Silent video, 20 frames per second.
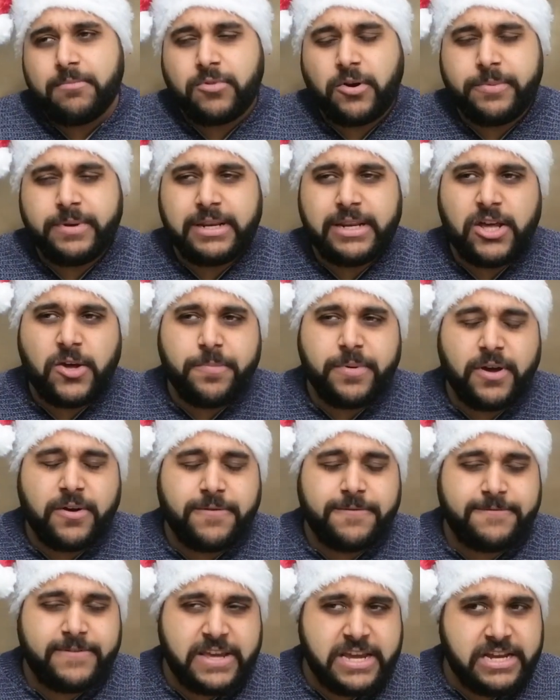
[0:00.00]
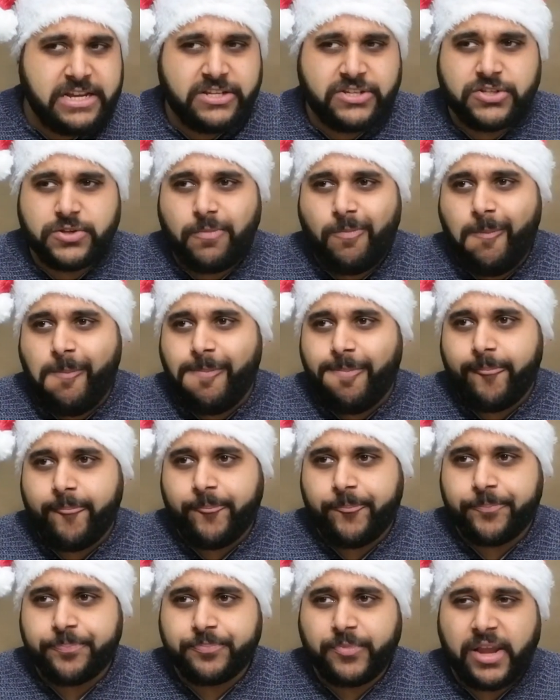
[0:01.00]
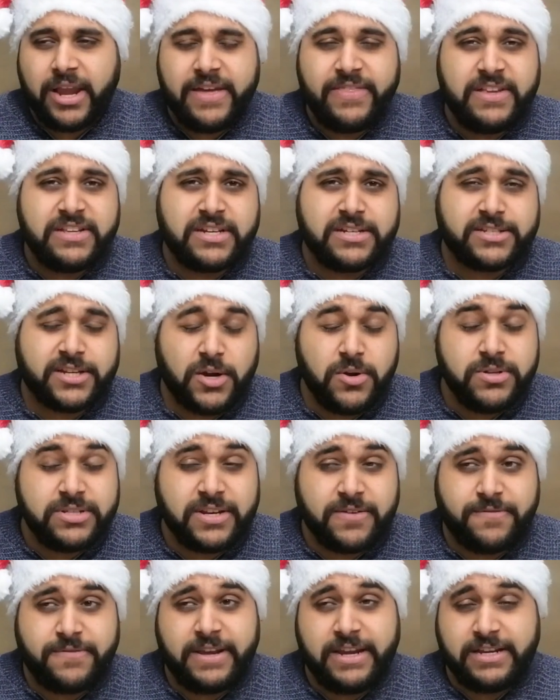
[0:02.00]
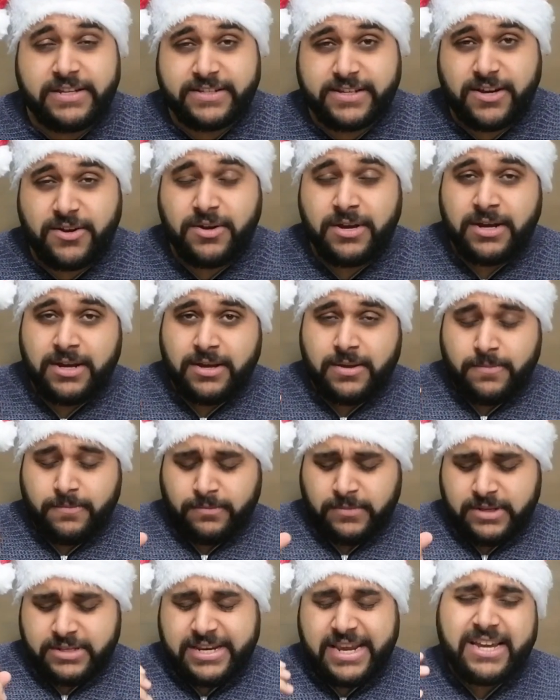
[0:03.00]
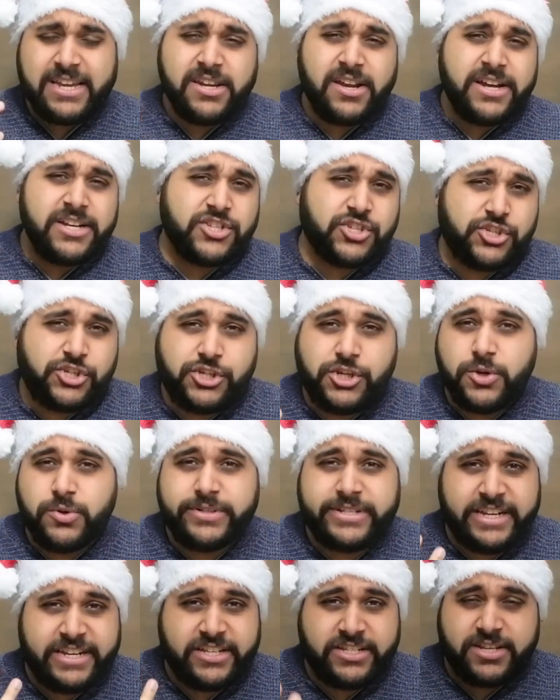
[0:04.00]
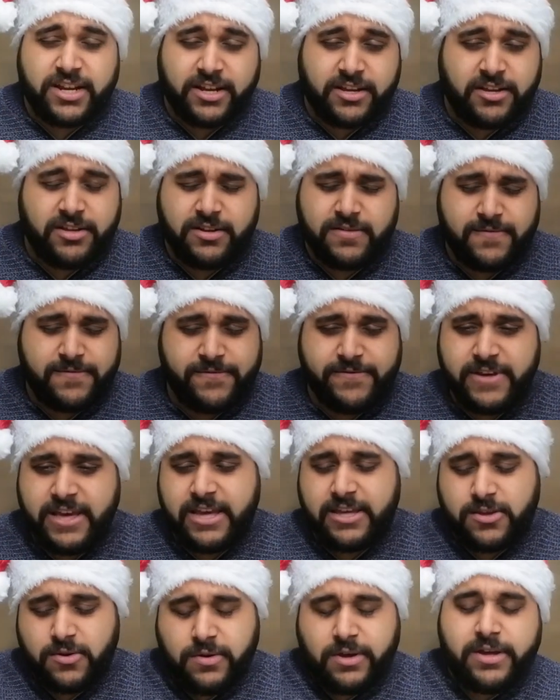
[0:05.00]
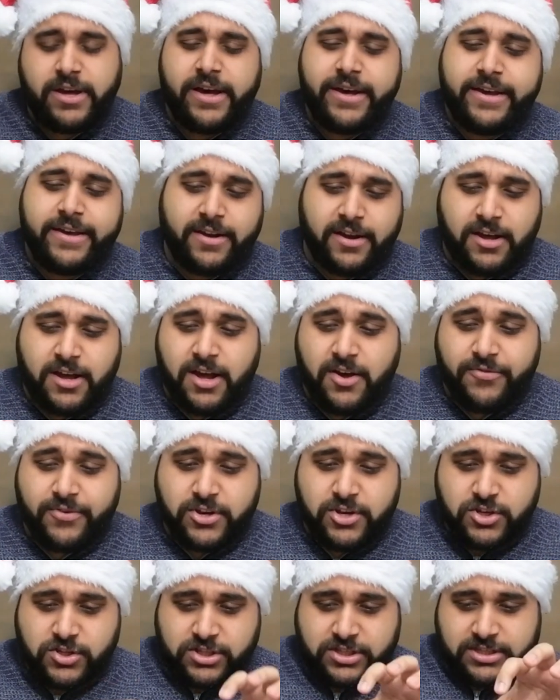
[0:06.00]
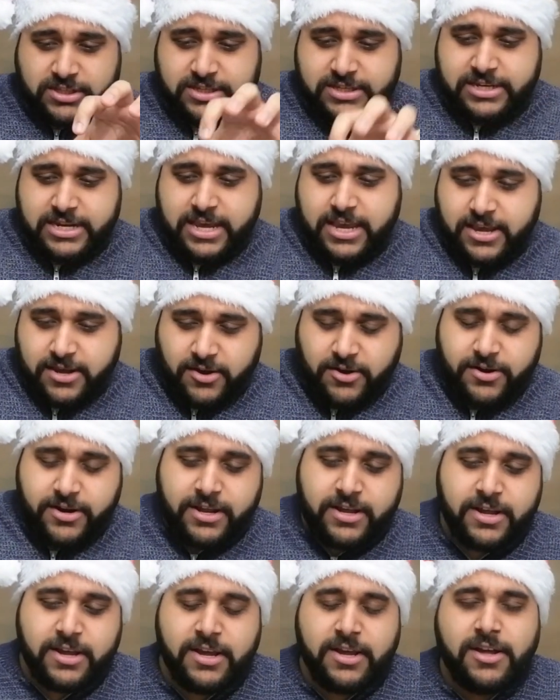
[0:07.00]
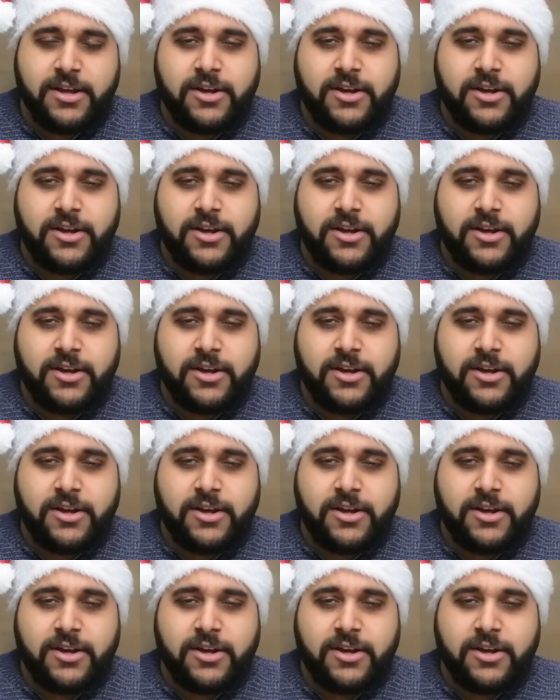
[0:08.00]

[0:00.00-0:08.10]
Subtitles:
Probably a little bit of figs, and these are toasted figs, so take a nice, juicy, succulent fig, you cut it in half and you just stick it on a